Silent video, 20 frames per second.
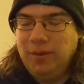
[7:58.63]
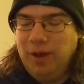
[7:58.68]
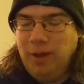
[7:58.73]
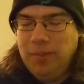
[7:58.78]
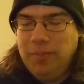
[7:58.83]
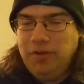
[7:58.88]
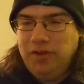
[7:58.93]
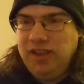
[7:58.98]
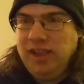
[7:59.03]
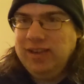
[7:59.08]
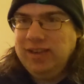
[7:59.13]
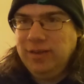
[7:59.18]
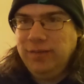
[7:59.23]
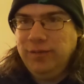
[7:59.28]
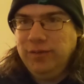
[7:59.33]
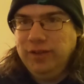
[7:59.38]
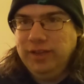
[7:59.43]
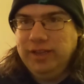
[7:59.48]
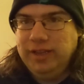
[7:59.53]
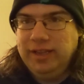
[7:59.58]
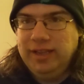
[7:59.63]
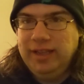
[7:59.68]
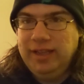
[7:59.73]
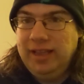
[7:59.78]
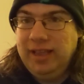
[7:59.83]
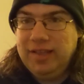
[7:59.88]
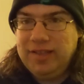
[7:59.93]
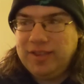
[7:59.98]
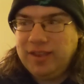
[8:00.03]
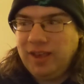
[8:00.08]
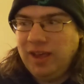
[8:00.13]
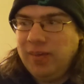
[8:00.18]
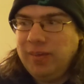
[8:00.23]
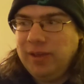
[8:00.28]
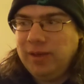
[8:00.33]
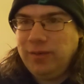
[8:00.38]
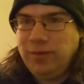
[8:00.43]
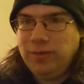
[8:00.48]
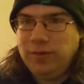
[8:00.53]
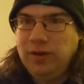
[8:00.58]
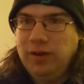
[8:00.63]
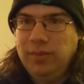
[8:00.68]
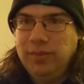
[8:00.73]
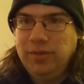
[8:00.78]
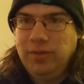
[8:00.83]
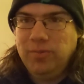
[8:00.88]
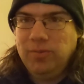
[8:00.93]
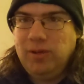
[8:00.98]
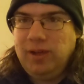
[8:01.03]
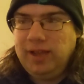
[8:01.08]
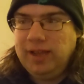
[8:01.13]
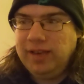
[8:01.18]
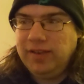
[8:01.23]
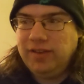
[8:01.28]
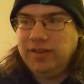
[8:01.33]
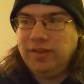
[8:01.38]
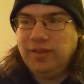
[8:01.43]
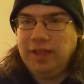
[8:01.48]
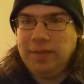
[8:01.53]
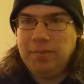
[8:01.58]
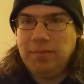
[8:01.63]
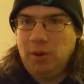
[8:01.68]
objectively, is coming from the right. Like,